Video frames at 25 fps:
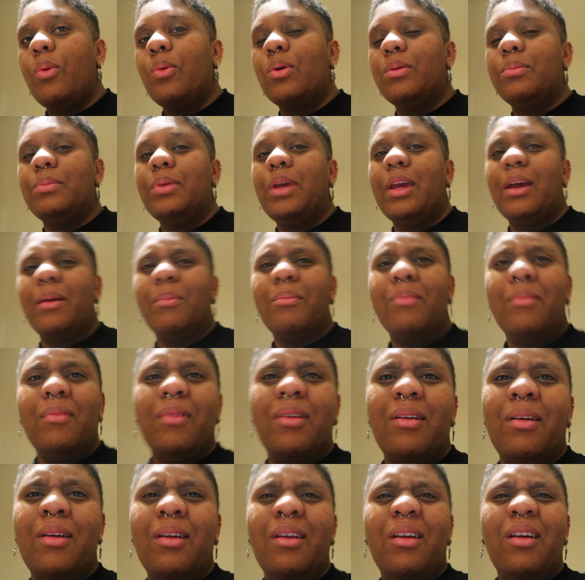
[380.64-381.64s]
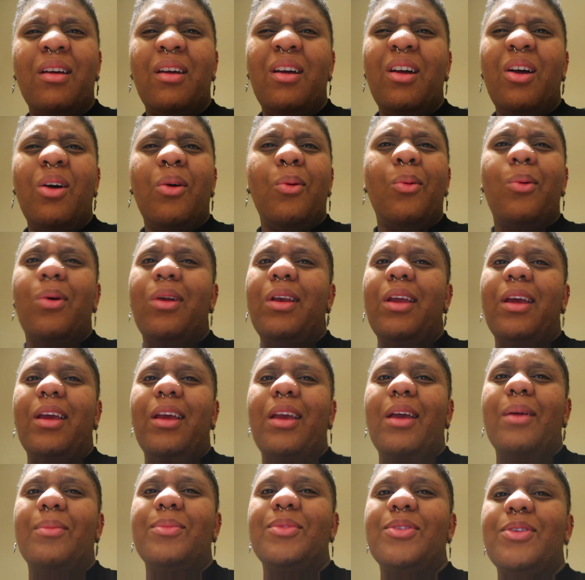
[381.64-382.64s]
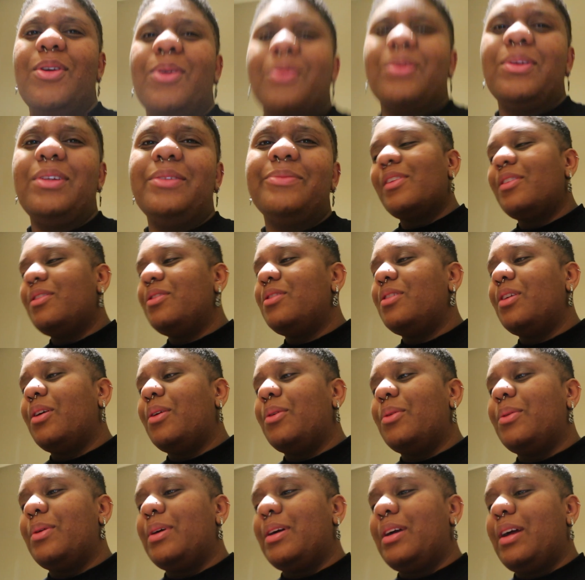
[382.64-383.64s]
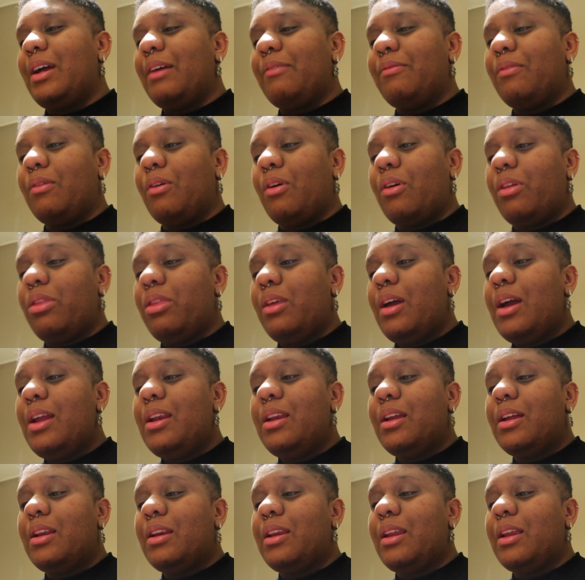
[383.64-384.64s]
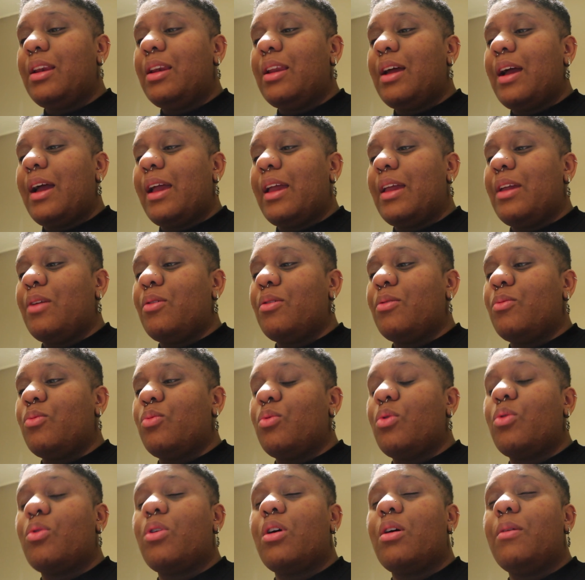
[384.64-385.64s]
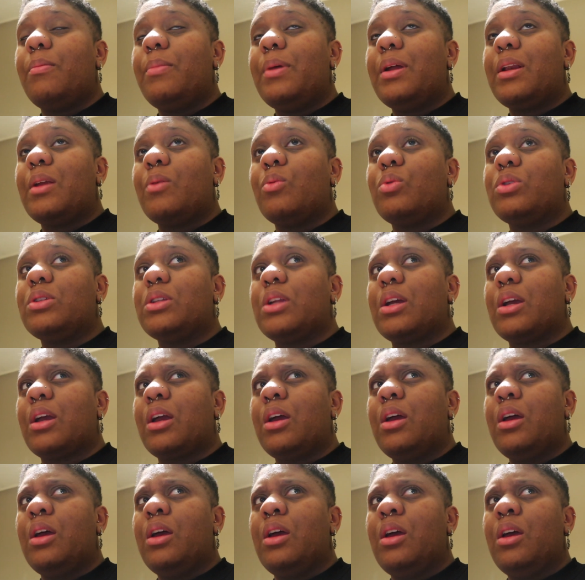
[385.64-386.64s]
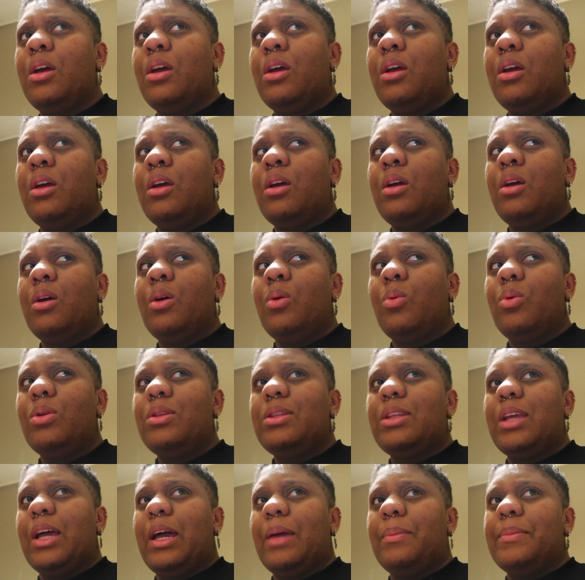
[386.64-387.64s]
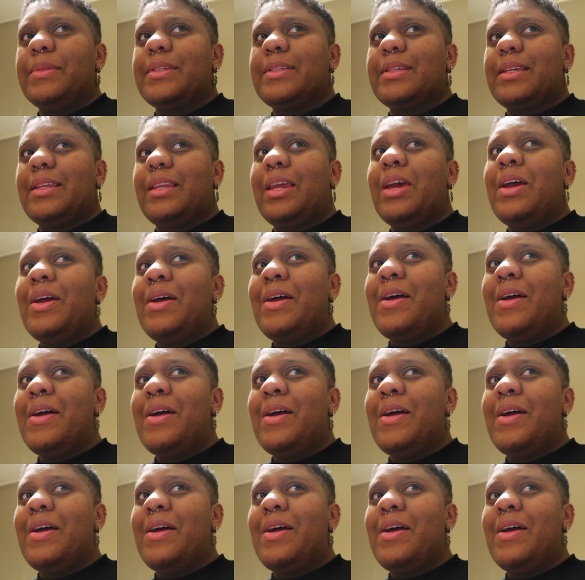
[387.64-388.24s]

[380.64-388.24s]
1 p.m. 1 a.m. Sorry. So uh, I forgot that, and then I woke up and I was like, "What time is it?"